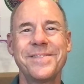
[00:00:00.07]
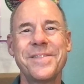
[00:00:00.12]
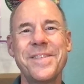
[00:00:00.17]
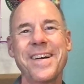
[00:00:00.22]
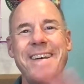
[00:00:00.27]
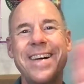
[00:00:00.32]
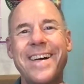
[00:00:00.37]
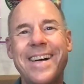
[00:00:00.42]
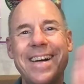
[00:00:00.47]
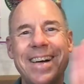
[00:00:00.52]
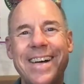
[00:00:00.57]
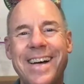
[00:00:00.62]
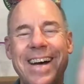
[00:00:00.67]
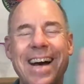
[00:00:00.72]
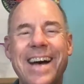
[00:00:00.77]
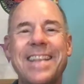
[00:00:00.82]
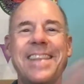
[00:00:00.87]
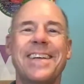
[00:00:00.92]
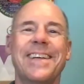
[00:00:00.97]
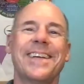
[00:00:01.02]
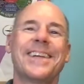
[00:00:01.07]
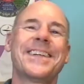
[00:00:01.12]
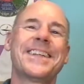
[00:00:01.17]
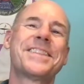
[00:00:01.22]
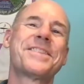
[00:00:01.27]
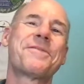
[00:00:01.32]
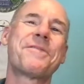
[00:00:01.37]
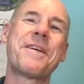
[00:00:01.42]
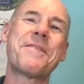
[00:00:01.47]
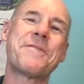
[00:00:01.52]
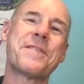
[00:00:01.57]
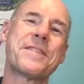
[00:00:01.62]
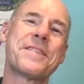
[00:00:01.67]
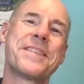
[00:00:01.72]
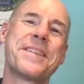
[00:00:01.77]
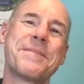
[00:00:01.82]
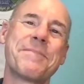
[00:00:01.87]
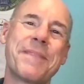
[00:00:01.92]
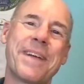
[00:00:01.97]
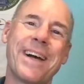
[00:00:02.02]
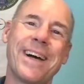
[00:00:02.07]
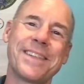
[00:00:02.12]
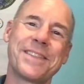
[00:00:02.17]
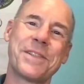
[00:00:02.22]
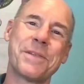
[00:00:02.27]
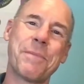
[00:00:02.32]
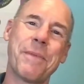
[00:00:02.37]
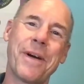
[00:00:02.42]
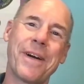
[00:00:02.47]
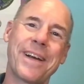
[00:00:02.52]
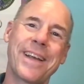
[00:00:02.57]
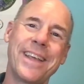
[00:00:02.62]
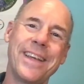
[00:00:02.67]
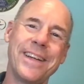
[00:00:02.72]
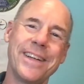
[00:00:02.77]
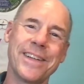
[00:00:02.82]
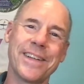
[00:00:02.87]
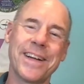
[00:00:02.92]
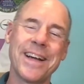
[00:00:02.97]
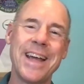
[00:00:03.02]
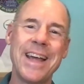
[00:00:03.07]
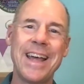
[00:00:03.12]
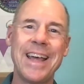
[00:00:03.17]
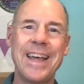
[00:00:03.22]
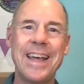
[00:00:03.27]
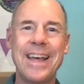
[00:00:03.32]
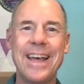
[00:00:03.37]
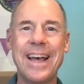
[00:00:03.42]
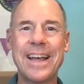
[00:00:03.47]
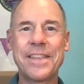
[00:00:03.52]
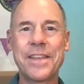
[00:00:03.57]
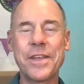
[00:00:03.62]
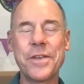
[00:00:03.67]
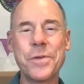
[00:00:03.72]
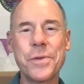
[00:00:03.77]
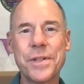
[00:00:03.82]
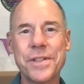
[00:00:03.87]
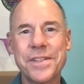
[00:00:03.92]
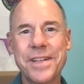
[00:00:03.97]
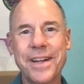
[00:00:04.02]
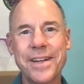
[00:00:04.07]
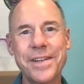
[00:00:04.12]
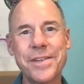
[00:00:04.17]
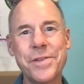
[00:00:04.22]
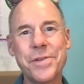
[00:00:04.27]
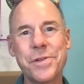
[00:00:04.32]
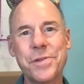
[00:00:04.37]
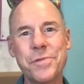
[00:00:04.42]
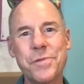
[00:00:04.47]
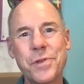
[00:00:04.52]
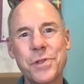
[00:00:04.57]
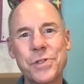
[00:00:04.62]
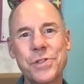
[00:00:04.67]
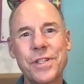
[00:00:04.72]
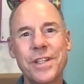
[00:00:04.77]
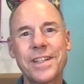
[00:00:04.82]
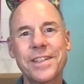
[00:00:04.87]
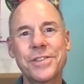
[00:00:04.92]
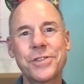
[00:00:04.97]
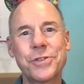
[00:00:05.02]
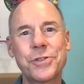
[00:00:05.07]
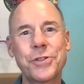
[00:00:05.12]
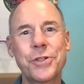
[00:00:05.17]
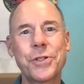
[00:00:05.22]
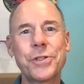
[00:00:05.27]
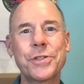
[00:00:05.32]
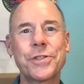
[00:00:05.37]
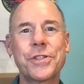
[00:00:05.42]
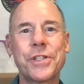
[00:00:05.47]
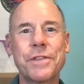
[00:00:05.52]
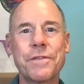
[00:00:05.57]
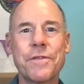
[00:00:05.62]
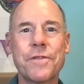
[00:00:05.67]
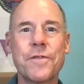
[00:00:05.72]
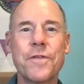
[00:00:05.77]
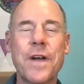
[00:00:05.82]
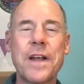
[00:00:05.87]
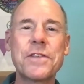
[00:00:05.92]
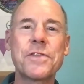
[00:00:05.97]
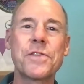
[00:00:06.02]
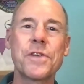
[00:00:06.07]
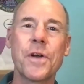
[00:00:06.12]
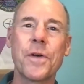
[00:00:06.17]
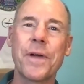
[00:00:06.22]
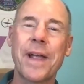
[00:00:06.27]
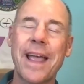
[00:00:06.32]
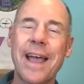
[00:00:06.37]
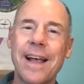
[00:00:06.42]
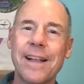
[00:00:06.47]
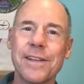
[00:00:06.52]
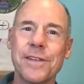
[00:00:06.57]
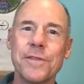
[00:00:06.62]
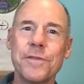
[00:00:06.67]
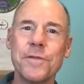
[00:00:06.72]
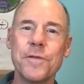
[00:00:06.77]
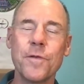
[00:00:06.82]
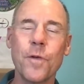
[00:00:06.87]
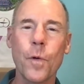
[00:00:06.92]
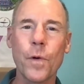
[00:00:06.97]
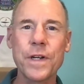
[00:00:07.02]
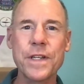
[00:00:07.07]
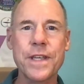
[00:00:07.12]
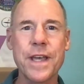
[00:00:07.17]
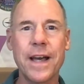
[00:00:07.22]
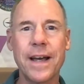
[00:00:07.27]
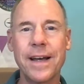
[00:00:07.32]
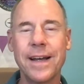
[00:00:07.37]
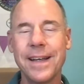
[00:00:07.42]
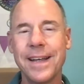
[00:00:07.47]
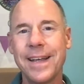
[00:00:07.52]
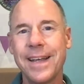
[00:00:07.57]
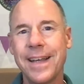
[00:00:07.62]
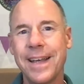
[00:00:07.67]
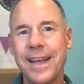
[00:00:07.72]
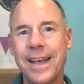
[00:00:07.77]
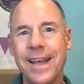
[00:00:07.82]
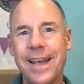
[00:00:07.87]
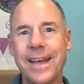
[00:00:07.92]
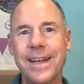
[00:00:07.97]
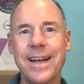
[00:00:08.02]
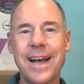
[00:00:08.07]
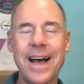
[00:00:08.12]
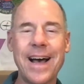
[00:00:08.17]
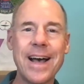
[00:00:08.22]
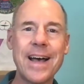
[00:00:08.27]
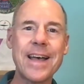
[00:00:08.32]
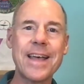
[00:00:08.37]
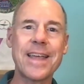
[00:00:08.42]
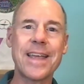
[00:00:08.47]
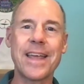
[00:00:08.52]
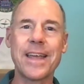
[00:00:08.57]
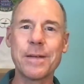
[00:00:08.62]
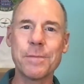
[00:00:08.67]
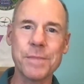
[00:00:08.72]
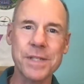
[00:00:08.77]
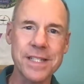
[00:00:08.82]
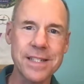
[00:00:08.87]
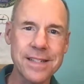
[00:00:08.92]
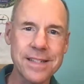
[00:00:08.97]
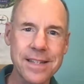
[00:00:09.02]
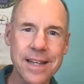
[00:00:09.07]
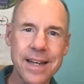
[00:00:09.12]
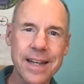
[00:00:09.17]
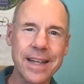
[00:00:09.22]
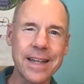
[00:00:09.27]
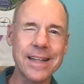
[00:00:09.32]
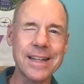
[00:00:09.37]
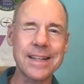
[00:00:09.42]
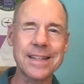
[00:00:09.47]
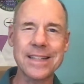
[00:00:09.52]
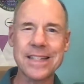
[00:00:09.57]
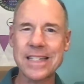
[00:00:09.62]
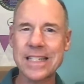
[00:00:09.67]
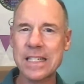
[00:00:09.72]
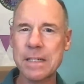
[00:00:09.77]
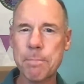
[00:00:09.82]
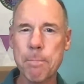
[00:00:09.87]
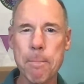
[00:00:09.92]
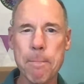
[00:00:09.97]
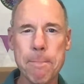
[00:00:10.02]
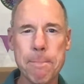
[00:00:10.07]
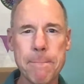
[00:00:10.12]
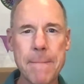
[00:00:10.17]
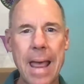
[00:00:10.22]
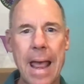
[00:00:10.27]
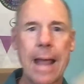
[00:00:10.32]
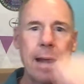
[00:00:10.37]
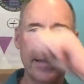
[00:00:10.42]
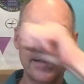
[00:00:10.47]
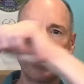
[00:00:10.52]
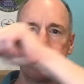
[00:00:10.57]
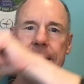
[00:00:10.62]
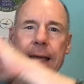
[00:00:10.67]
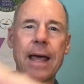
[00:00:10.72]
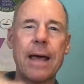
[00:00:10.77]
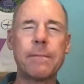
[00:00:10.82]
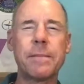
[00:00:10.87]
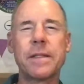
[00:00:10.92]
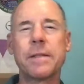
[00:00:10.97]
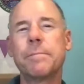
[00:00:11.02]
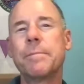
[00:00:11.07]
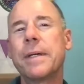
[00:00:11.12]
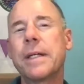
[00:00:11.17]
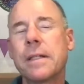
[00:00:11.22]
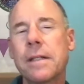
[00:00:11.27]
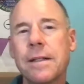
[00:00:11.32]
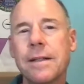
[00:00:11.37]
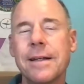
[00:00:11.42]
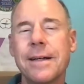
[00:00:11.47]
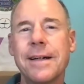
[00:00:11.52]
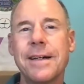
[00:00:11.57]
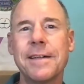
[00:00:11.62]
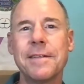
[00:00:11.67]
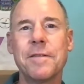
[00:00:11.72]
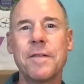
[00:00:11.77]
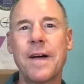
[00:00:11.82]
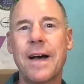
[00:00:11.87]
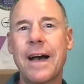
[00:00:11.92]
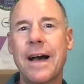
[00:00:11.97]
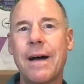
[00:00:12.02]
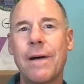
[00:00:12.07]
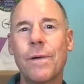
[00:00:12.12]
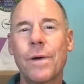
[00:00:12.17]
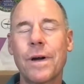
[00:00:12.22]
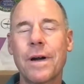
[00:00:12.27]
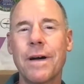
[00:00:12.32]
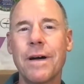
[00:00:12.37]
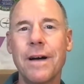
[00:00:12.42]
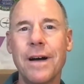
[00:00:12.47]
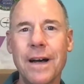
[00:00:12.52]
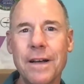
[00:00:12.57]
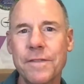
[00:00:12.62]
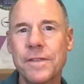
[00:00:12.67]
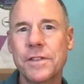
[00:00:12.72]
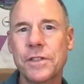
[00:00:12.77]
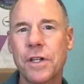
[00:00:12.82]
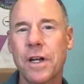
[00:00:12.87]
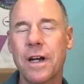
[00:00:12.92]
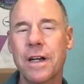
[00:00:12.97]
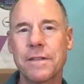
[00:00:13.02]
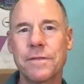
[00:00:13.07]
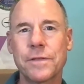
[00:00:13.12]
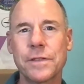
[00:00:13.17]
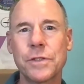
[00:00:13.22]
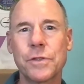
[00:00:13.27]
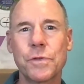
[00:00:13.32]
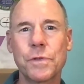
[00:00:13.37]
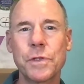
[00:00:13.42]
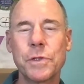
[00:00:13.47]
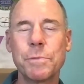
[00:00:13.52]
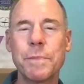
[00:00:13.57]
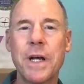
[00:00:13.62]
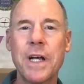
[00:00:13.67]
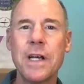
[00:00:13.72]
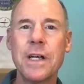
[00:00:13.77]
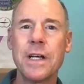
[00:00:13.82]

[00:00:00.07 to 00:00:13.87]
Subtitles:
Well, hi there, it's Reverend Tim Cutsmark here at the Unitarian Universalist Church in Fresno, California. And I am sitting smack dab in the middle of our office conference room,